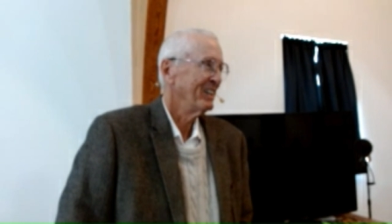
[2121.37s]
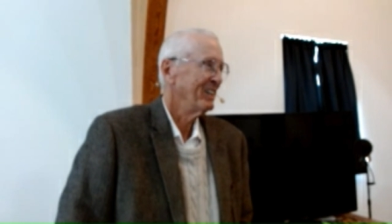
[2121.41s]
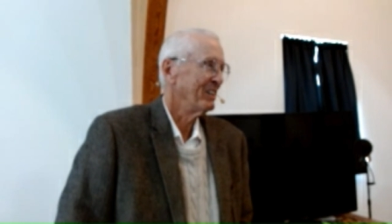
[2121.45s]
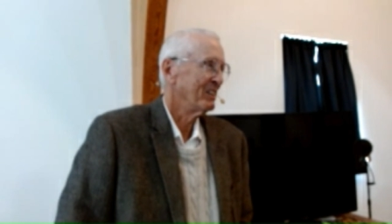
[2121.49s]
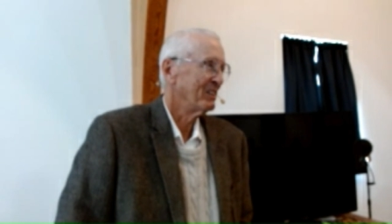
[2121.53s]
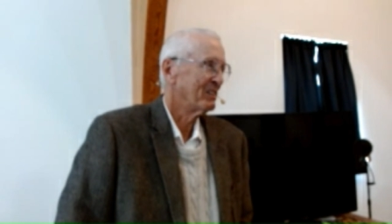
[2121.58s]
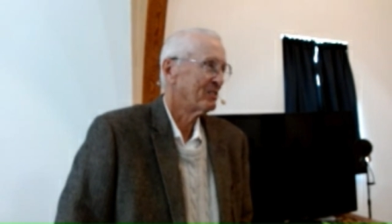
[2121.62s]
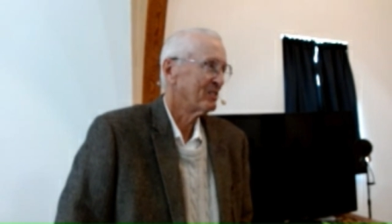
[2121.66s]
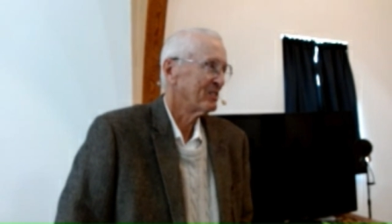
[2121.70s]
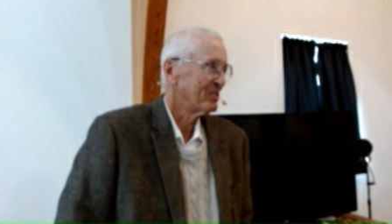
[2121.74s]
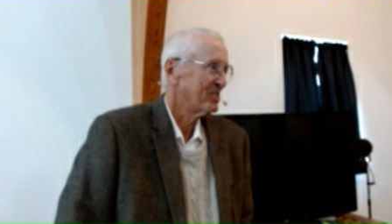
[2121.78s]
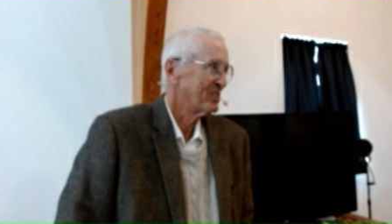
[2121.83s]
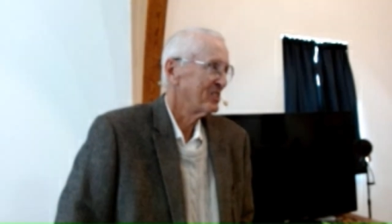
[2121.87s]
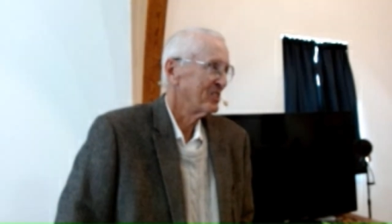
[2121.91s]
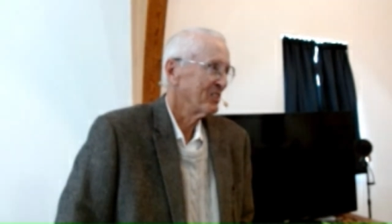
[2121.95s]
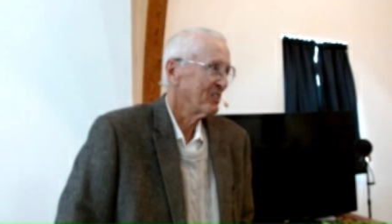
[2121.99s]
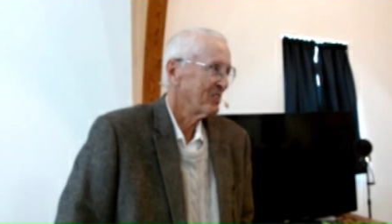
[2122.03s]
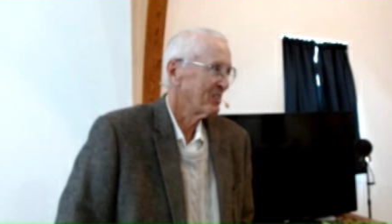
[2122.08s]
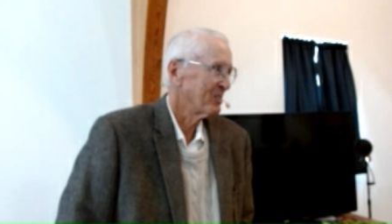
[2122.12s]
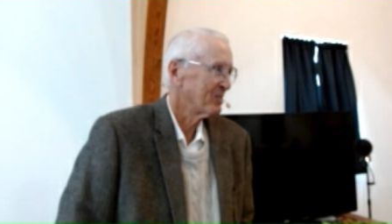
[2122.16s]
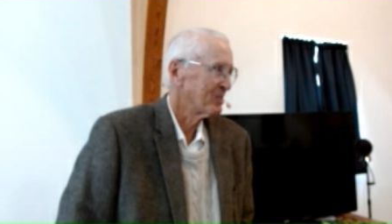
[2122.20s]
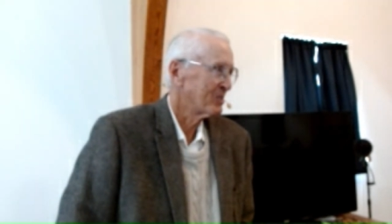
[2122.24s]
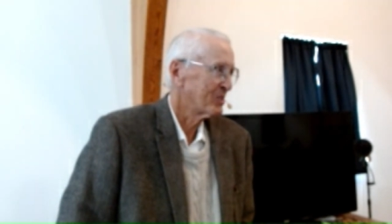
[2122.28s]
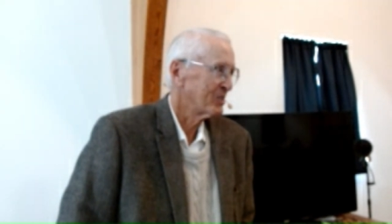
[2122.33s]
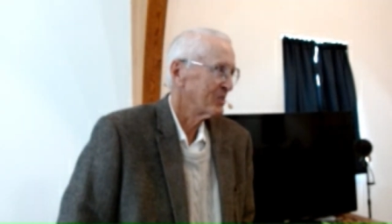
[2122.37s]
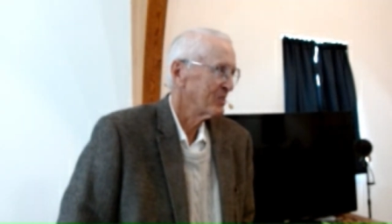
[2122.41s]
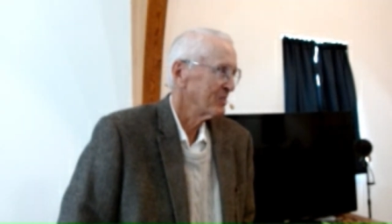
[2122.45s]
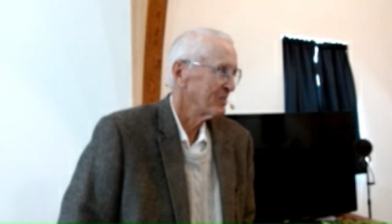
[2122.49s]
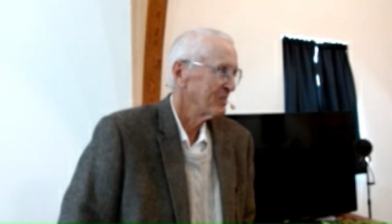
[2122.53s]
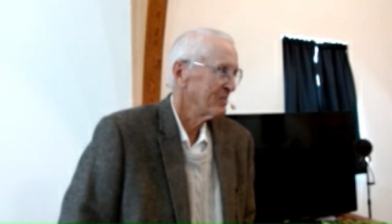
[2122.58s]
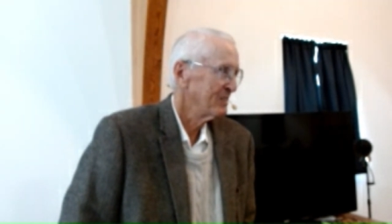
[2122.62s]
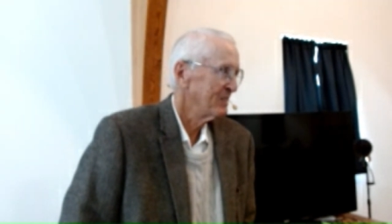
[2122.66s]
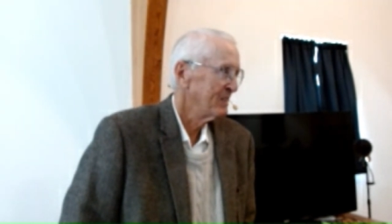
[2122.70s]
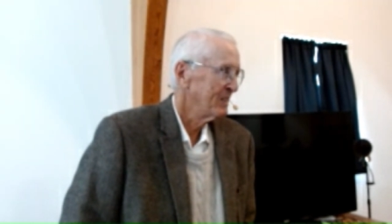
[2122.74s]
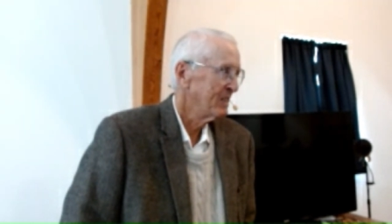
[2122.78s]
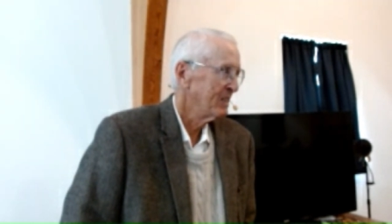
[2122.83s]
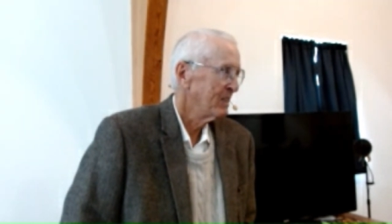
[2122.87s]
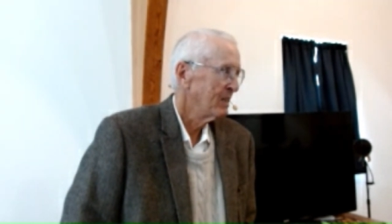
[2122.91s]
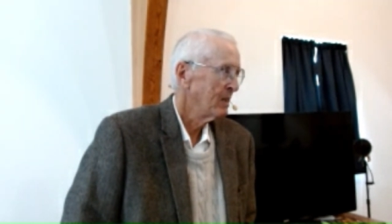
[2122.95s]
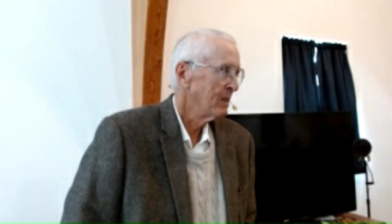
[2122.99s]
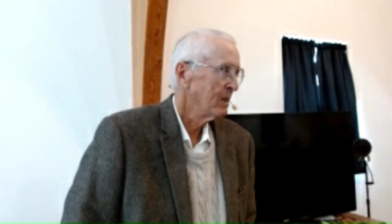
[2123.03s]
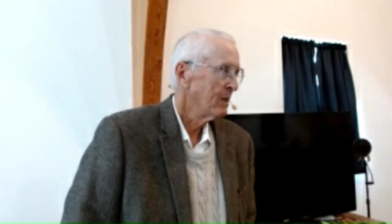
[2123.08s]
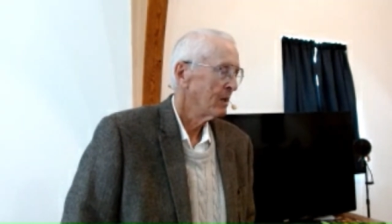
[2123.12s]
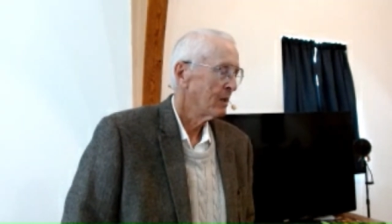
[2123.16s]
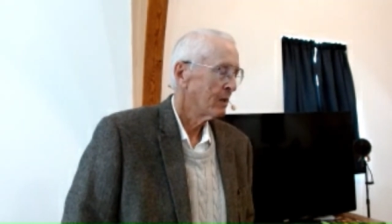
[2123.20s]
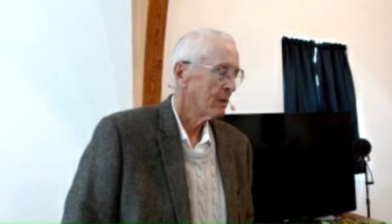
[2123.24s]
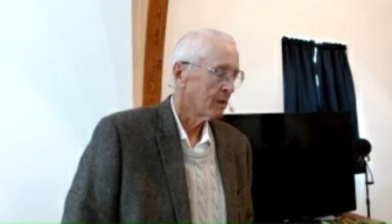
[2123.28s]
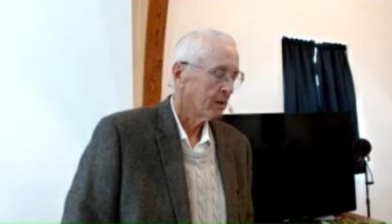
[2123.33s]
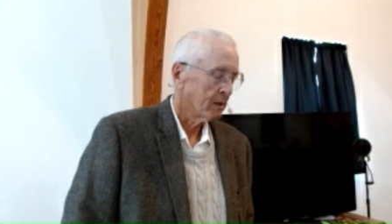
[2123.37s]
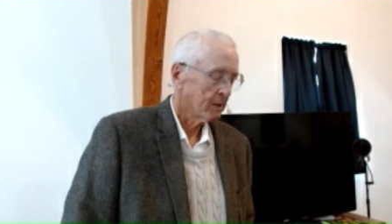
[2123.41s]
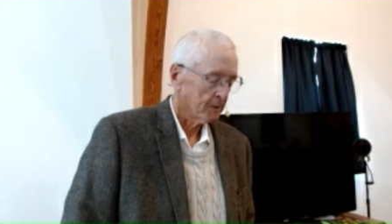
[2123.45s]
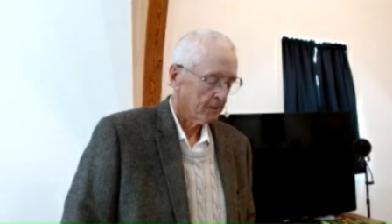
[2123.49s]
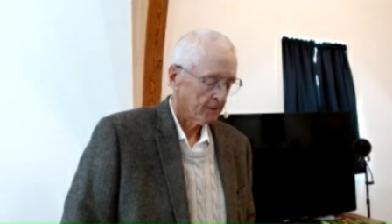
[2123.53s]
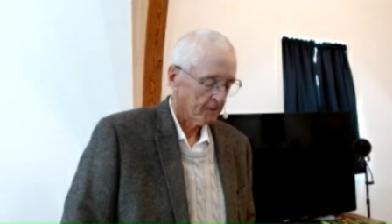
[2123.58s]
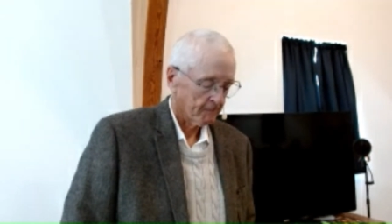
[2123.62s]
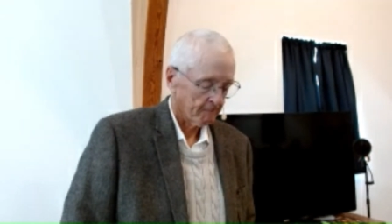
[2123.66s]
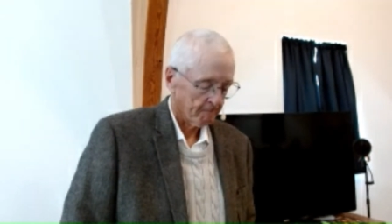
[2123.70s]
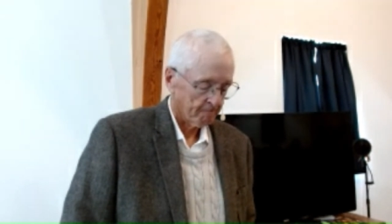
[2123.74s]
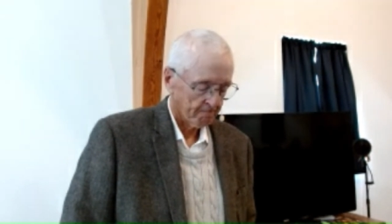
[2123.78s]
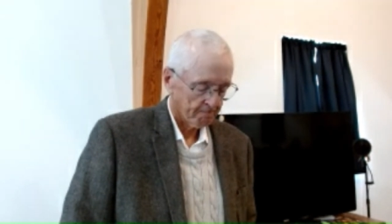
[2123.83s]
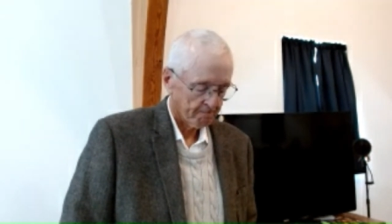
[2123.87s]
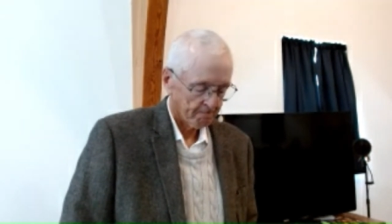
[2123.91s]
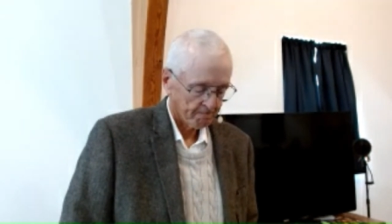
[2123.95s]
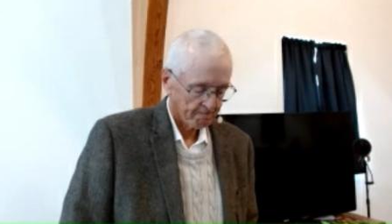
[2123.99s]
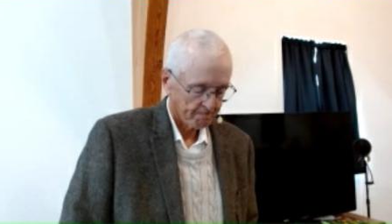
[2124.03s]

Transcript: in, Christian culture. Um,